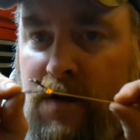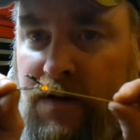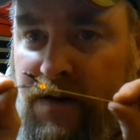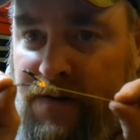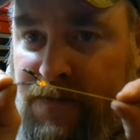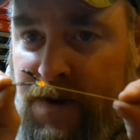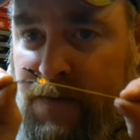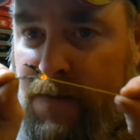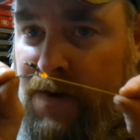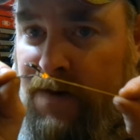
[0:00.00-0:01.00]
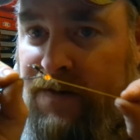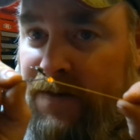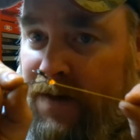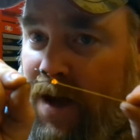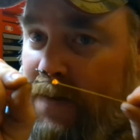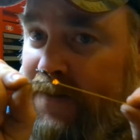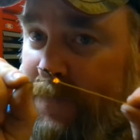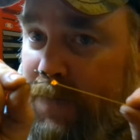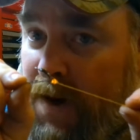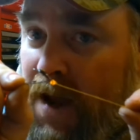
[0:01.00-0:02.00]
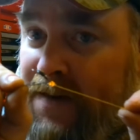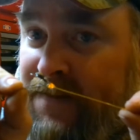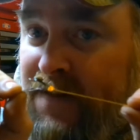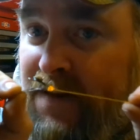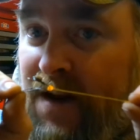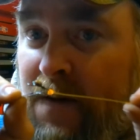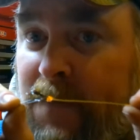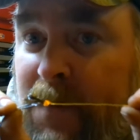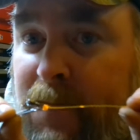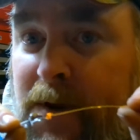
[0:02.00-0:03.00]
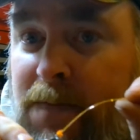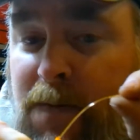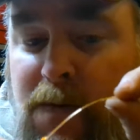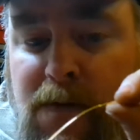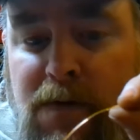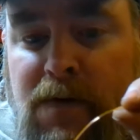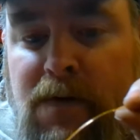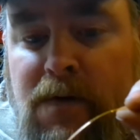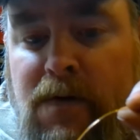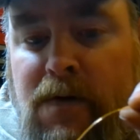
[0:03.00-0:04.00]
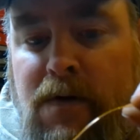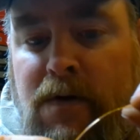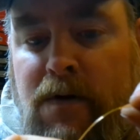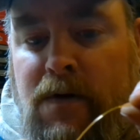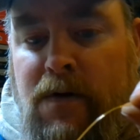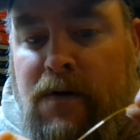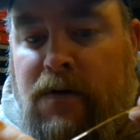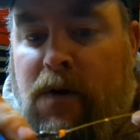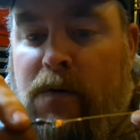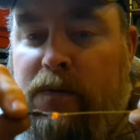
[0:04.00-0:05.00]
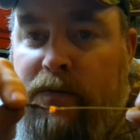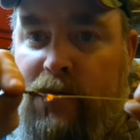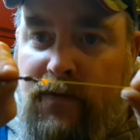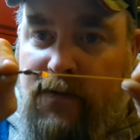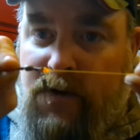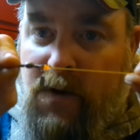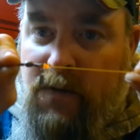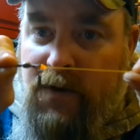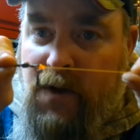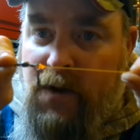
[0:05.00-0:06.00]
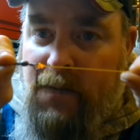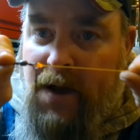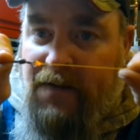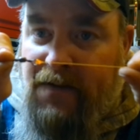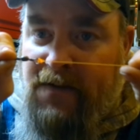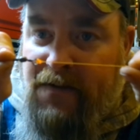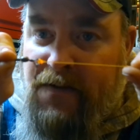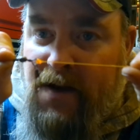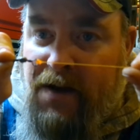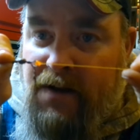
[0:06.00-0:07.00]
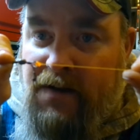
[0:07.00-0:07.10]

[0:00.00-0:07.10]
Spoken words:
this trick works, and I'm surprised at how many people don't know about this trick.